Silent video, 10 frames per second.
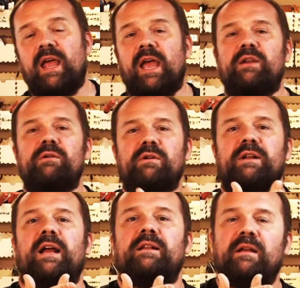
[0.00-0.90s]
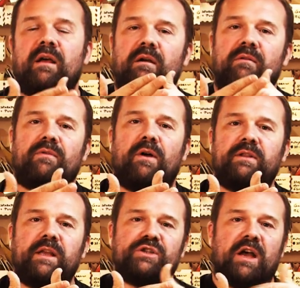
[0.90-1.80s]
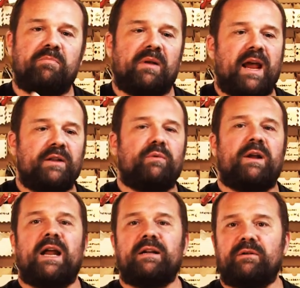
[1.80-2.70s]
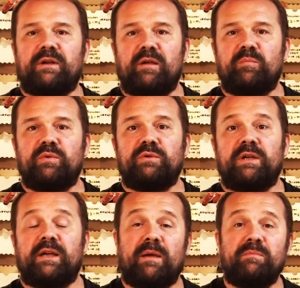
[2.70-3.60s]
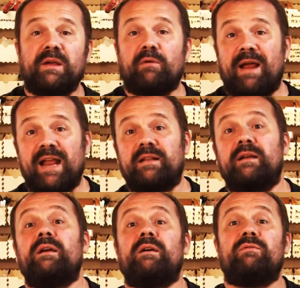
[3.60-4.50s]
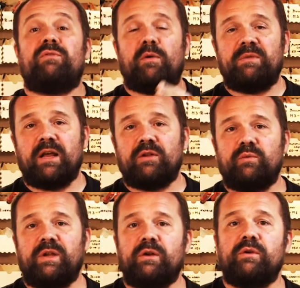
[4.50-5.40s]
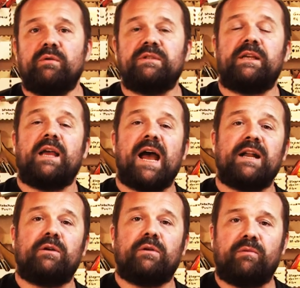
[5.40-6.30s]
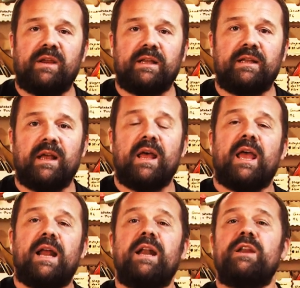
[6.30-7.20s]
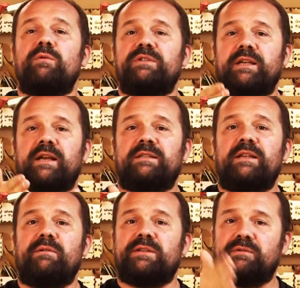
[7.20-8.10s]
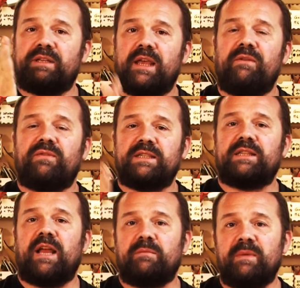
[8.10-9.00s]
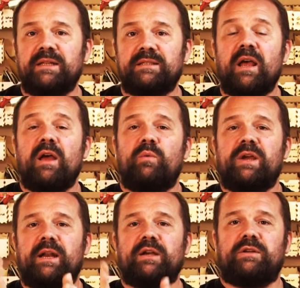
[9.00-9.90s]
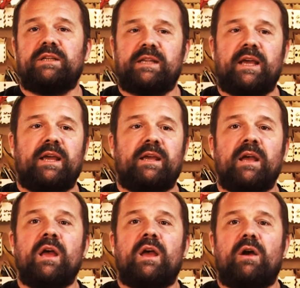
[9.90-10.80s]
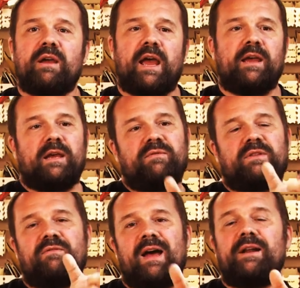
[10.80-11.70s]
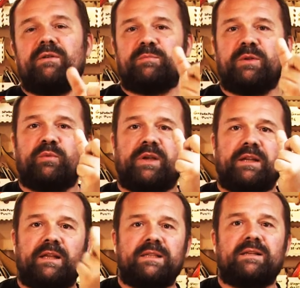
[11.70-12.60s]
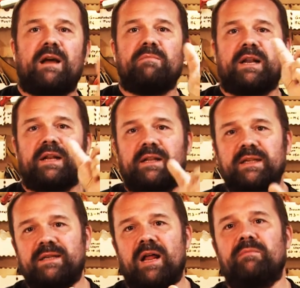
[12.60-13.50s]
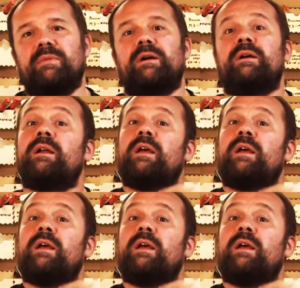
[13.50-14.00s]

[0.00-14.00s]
And you know that voltage applied to an analog input can be read from the Arduino using analog read, and then using a series of if statements, we can actually say, okay, if the value is between this number and this number,